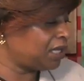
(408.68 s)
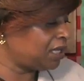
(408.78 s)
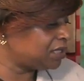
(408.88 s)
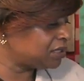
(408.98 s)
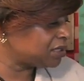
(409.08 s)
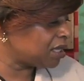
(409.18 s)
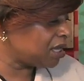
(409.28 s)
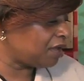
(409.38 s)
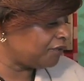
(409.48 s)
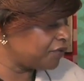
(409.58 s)
he's
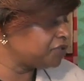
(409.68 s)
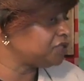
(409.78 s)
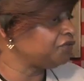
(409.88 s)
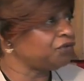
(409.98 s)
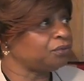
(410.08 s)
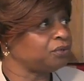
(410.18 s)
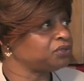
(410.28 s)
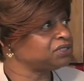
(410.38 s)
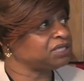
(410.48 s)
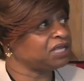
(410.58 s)
uh, first and
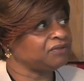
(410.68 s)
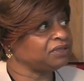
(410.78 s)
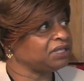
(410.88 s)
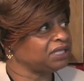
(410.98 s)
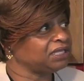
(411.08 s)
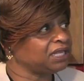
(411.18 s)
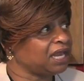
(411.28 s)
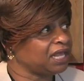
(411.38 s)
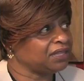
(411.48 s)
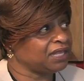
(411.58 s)
foremost in everything
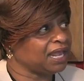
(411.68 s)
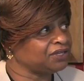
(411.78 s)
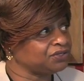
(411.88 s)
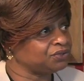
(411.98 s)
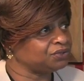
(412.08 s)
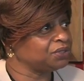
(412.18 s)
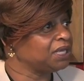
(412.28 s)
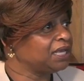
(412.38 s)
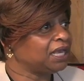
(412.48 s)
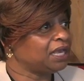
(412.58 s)
that, that I do.
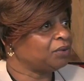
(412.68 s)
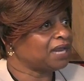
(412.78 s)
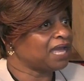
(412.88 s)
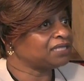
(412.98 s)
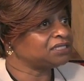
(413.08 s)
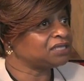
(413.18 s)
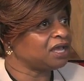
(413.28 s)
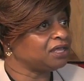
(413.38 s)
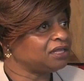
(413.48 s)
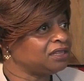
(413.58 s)
And when I
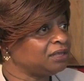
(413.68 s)
saw the